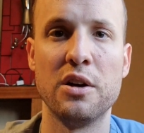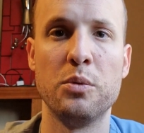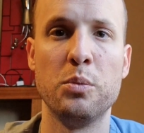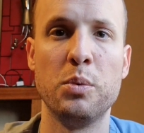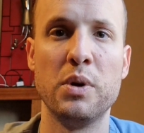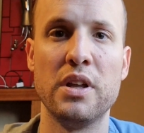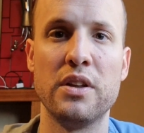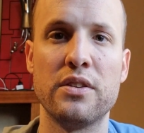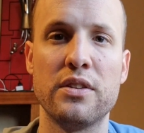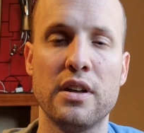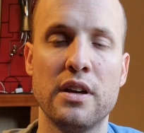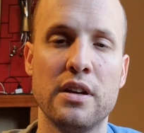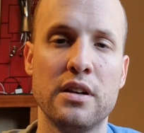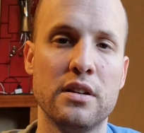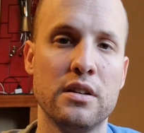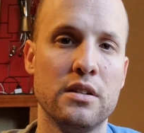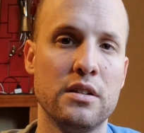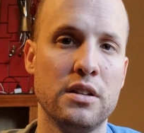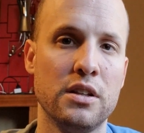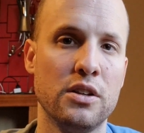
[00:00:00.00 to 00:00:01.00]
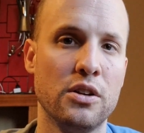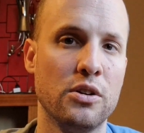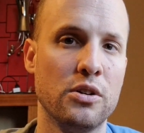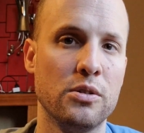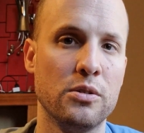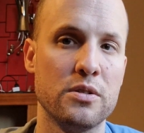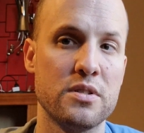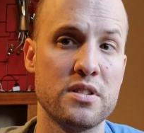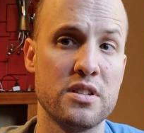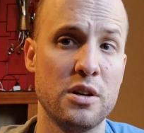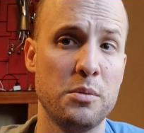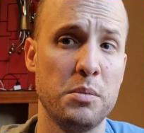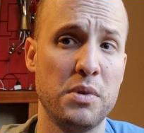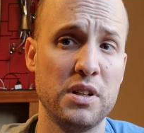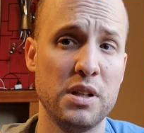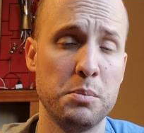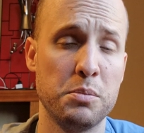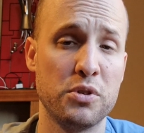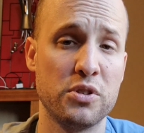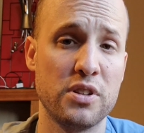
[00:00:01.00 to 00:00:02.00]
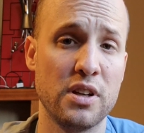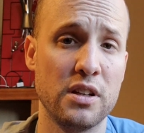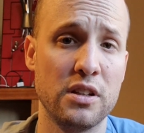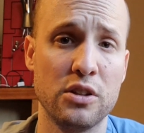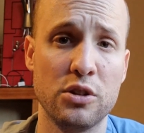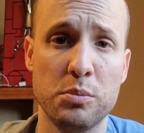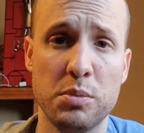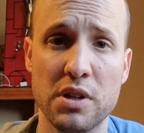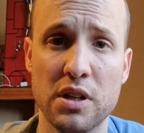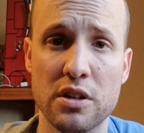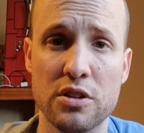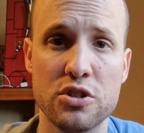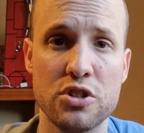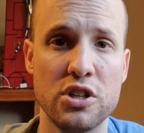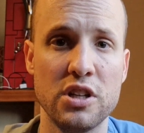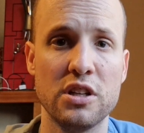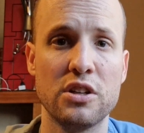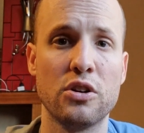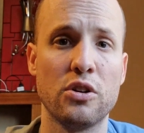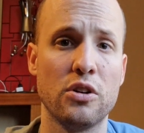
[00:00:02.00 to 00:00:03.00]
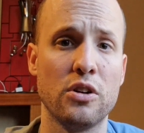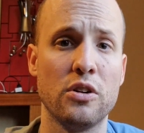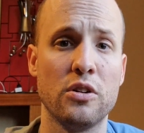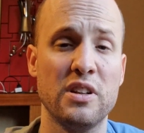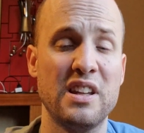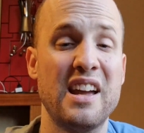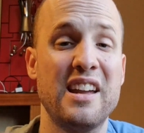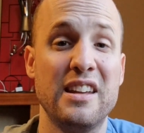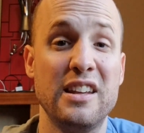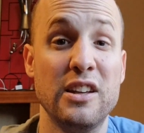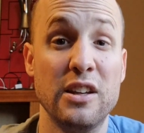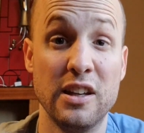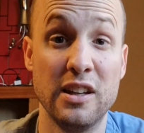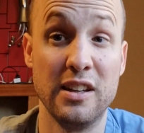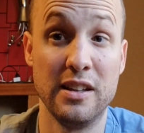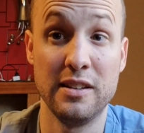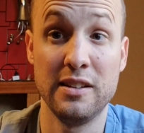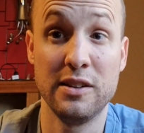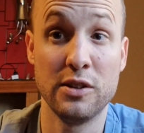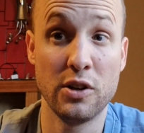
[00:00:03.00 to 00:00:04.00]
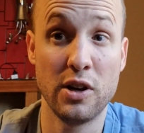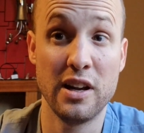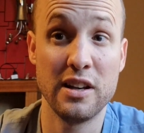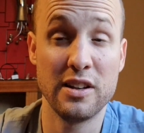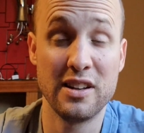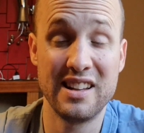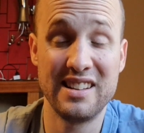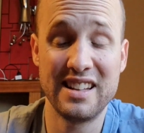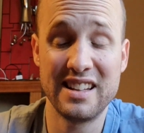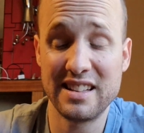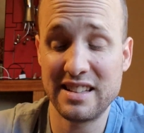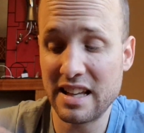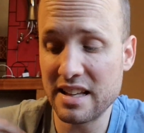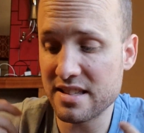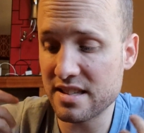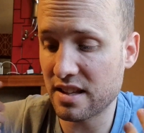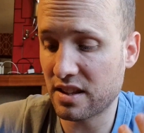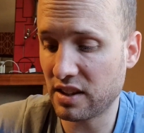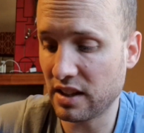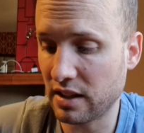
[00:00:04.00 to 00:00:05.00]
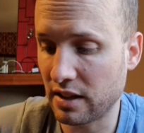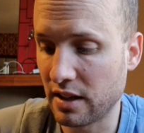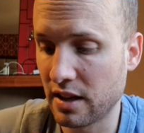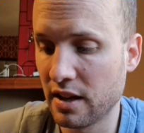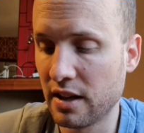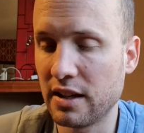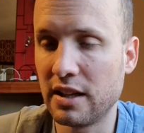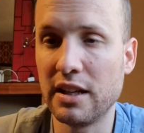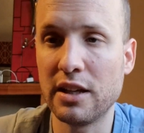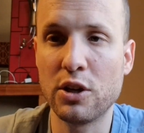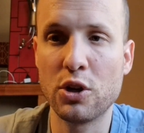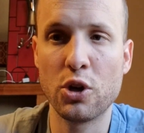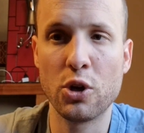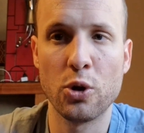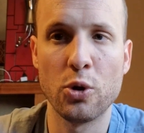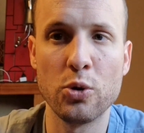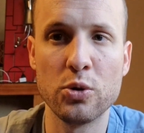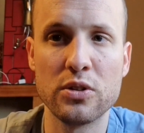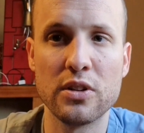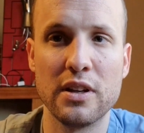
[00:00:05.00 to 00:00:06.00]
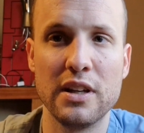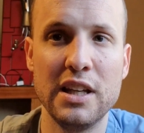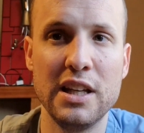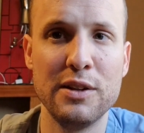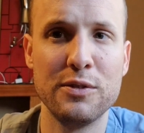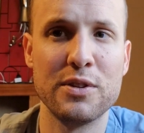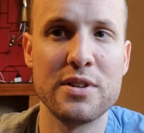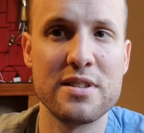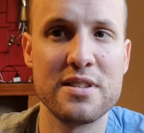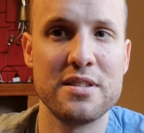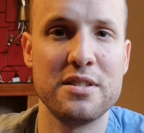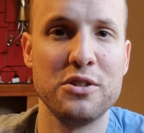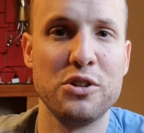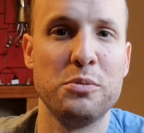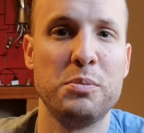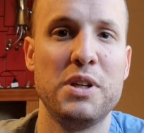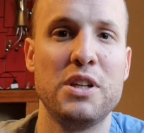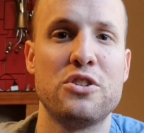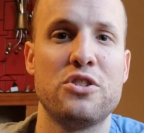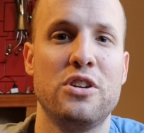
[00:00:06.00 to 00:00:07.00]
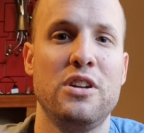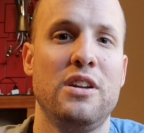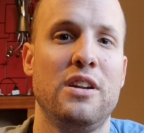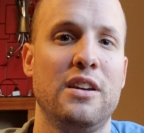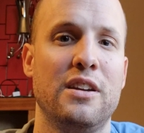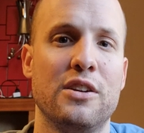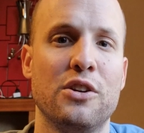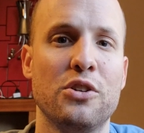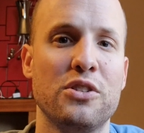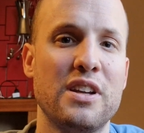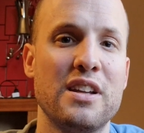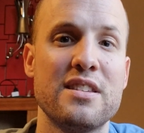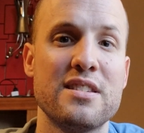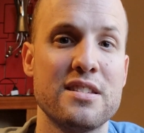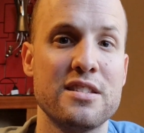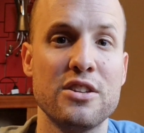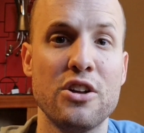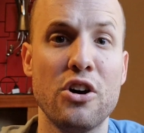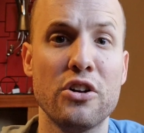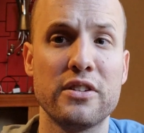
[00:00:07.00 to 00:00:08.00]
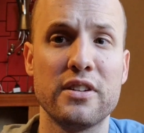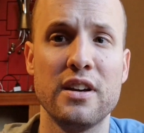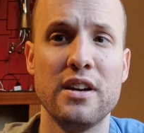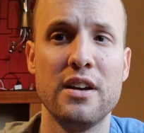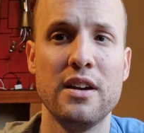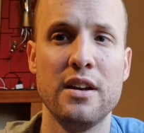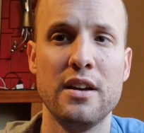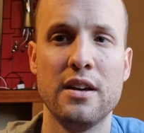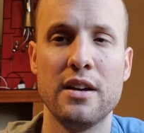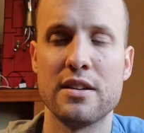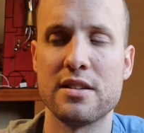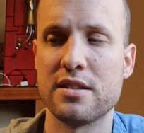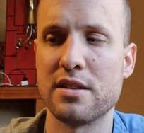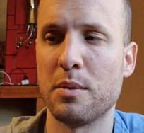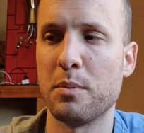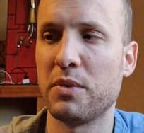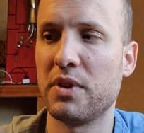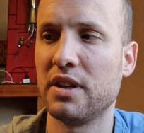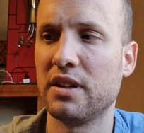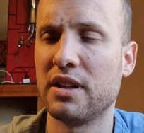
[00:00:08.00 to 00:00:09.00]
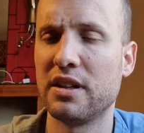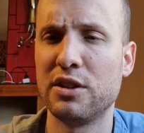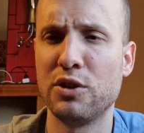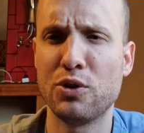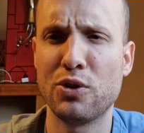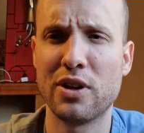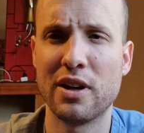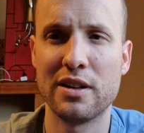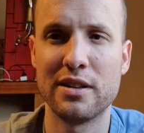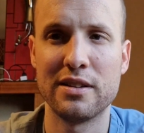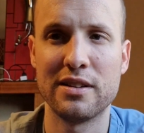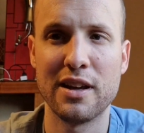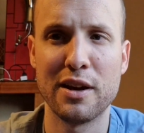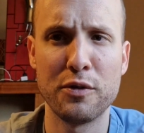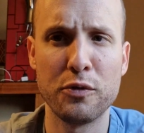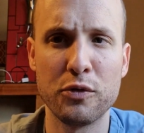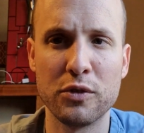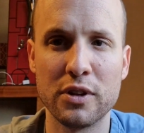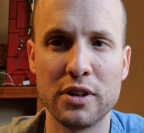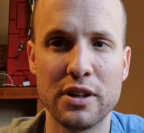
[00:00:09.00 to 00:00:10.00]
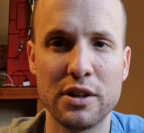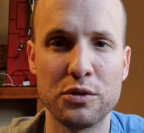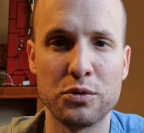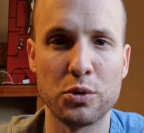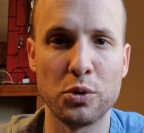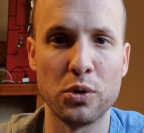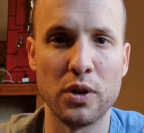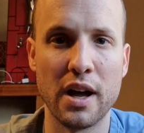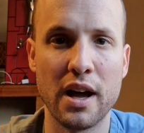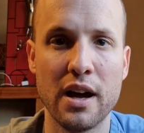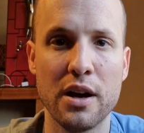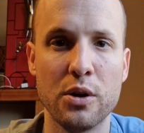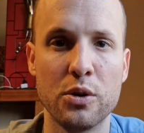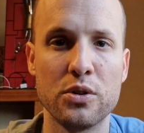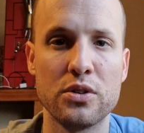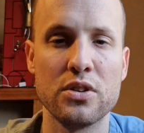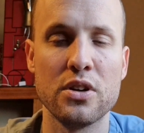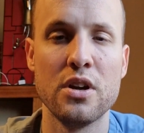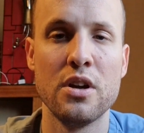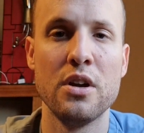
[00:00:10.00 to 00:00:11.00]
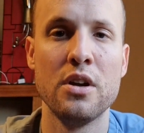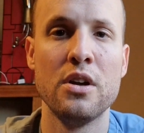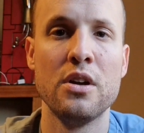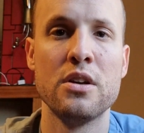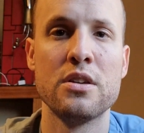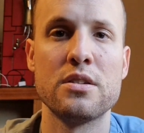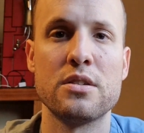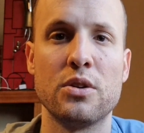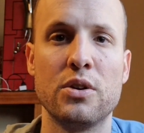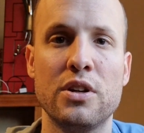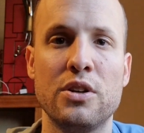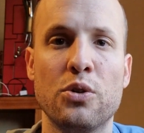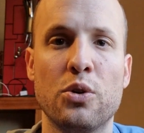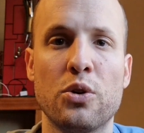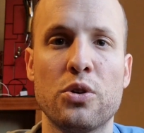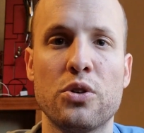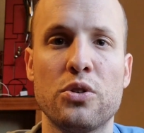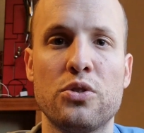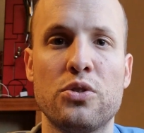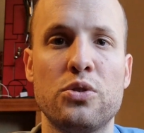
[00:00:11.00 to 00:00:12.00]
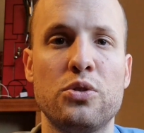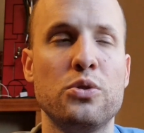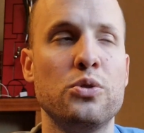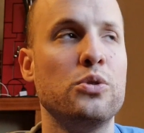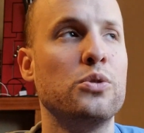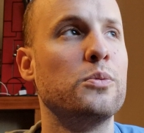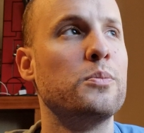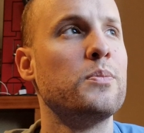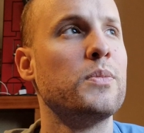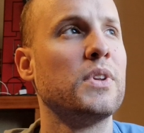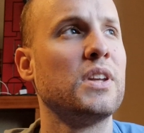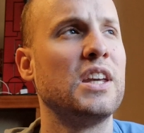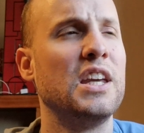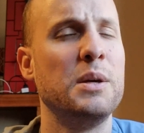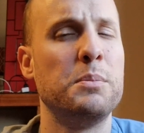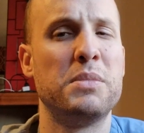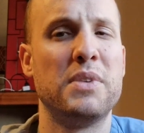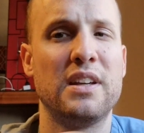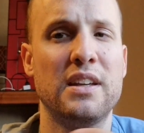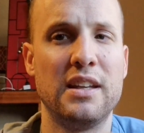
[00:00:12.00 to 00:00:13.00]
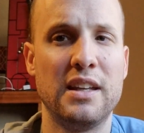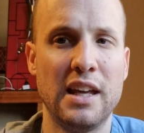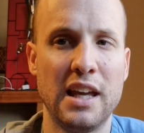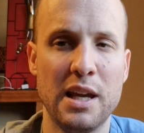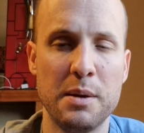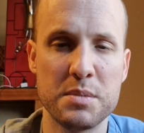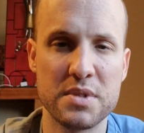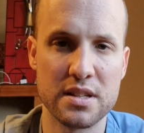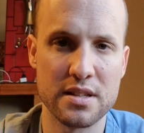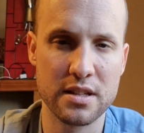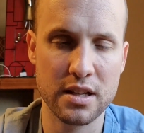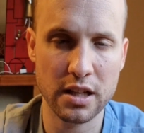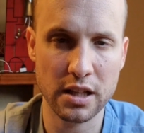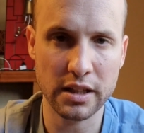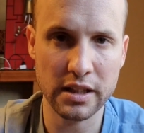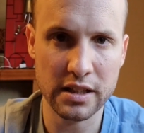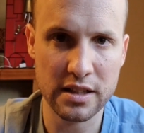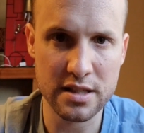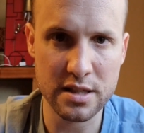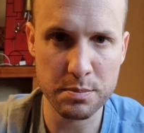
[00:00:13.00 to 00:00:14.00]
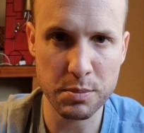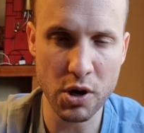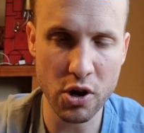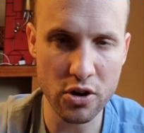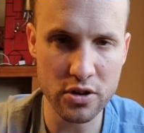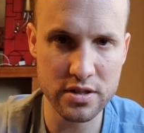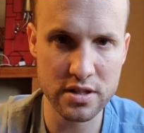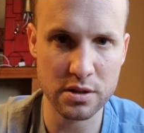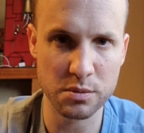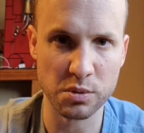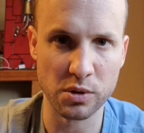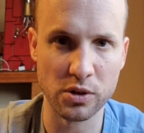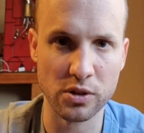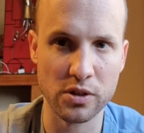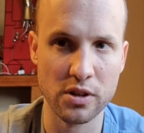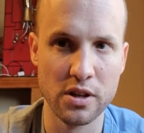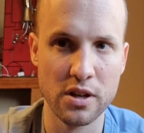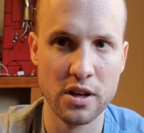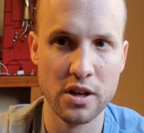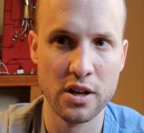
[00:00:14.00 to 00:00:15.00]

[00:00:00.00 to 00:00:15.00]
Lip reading: with you know, somebody pretending to be a cheater or naive, you know. And that's the thing, he could even still be cheating, you know. That's not something that you can definitely rule out. So in order to keep the games as clean as possible,